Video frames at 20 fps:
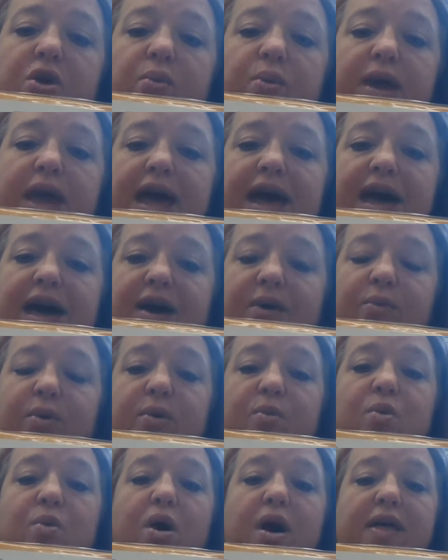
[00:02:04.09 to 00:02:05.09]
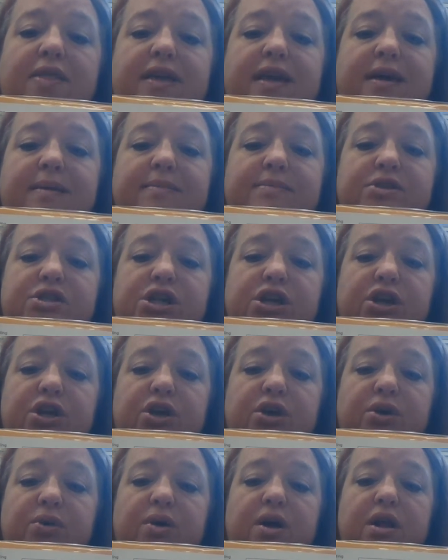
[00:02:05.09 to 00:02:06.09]
We want them
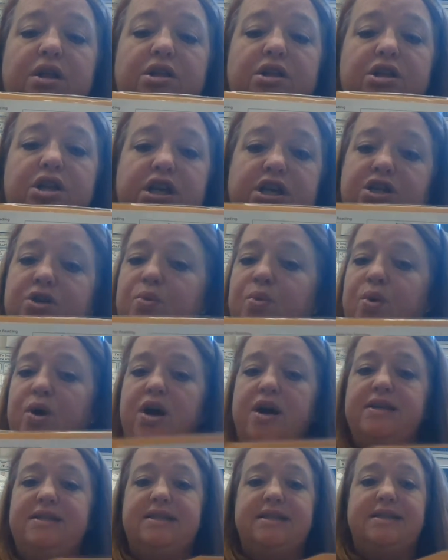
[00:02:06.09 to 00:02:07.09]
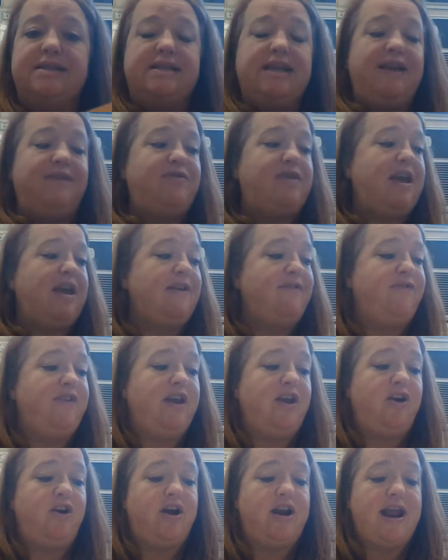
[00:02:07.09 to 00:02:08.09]
to look at the words and see if they can
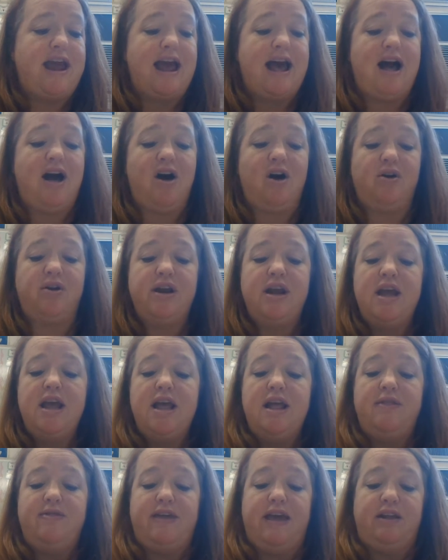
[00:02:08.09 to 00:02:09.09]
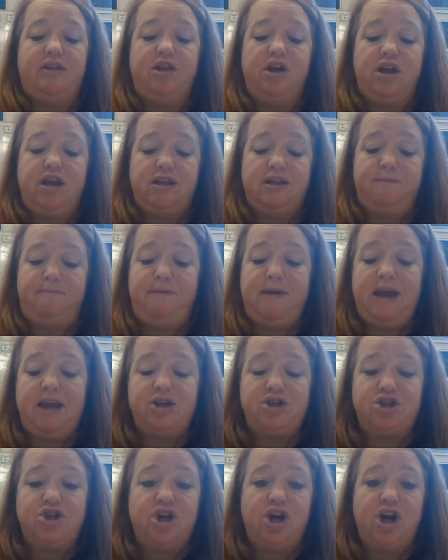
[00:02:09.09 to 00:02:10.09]
figure it out. They look at the
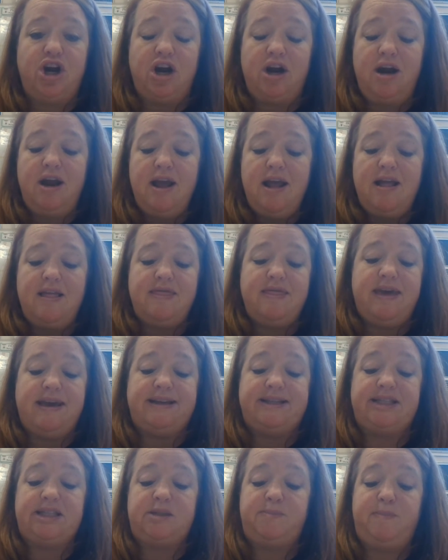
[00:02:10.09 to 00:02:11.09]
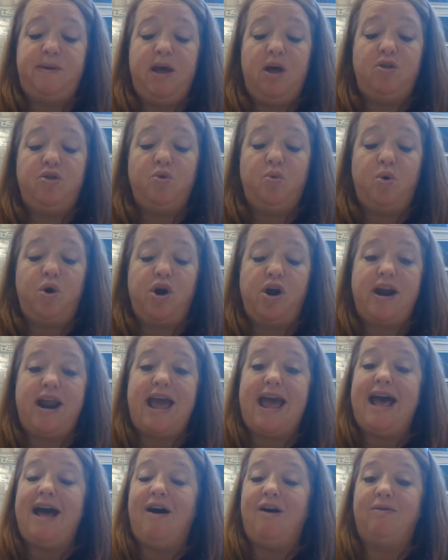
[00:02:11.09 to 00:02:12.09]
picture, they spell the
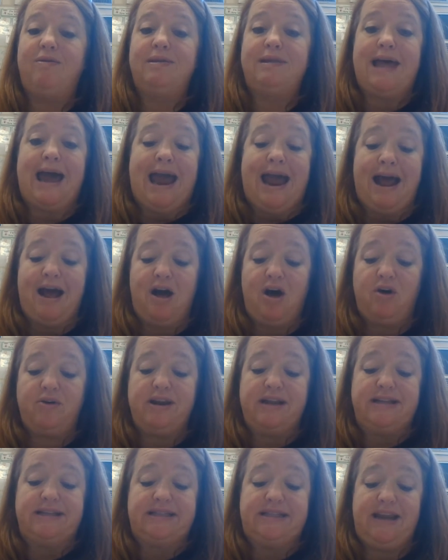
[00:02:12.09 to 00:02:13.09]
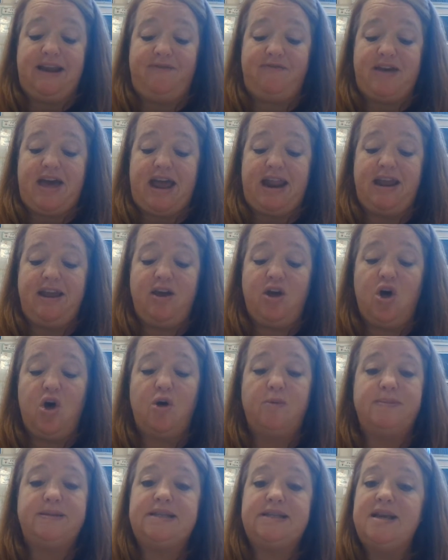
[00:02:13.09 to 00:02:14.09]
word out loud and see if that
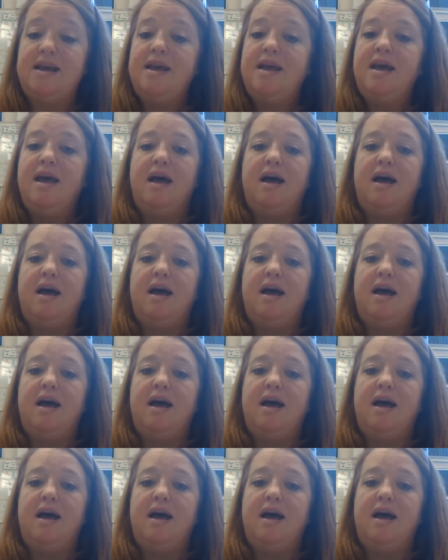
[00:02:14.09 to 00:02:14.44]
helps.